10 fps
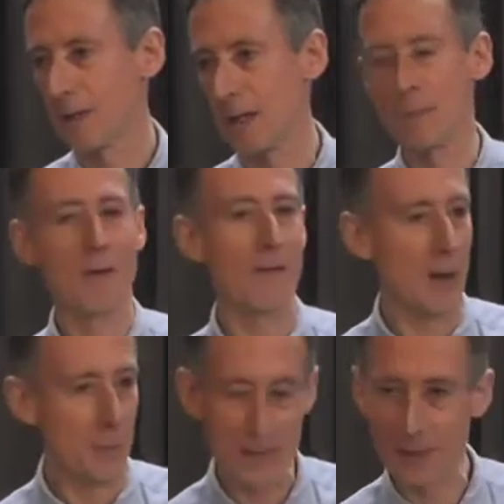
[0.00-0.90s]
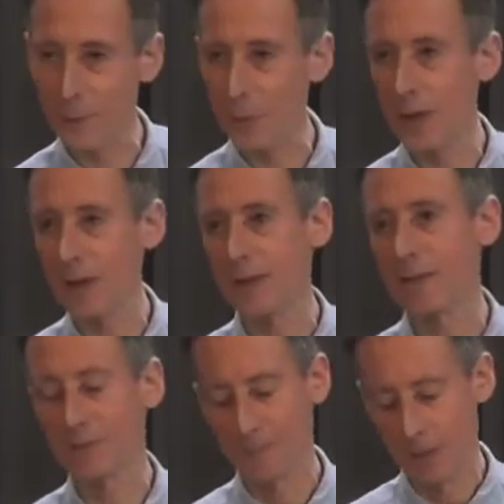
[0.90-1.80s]
You know, my father was out at work,
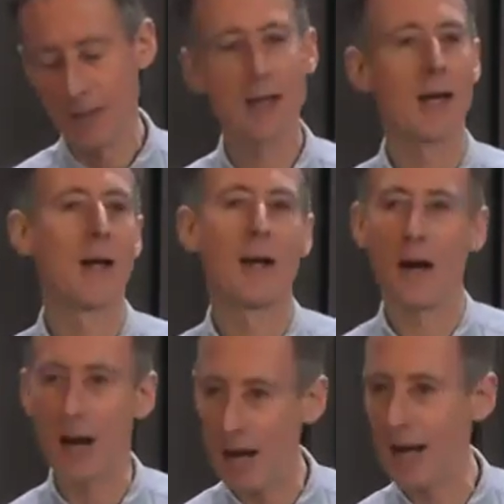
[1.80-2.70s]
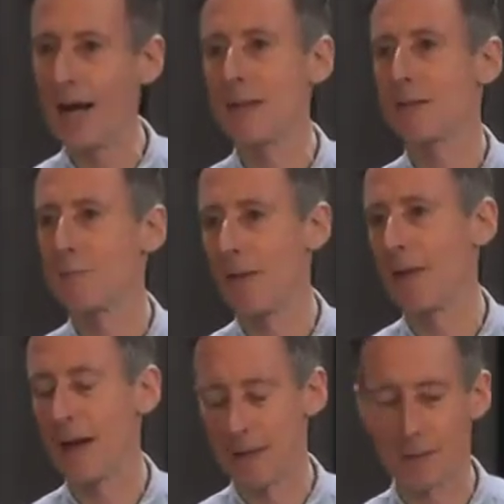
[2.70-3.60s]
I had to run
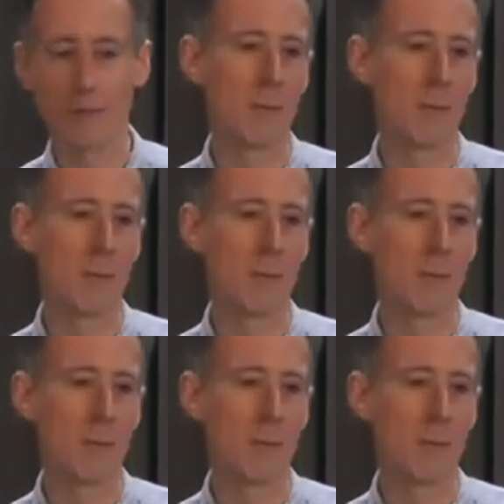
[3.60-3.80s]
the household.